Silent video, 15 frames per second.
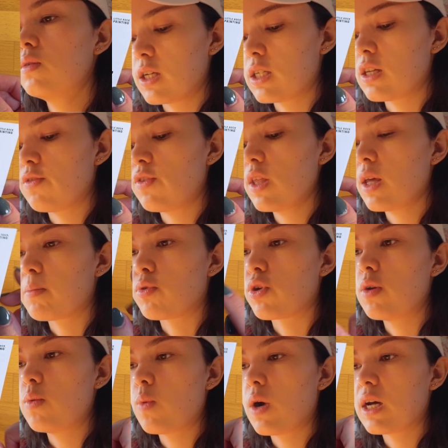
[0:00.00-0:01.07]
Because I feel like
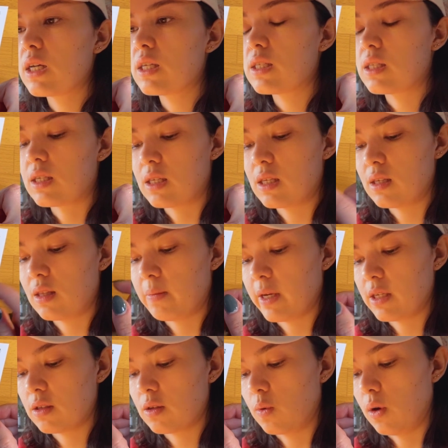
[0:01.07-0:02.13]
print-wise, this is the
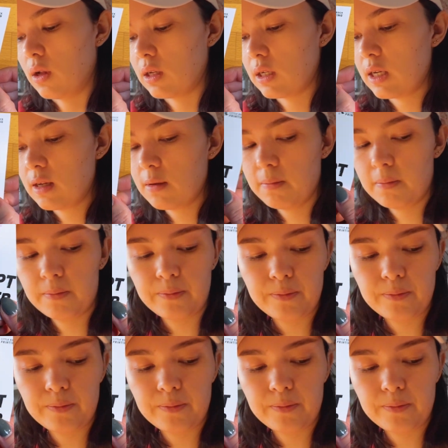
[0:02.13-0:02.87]
best quality.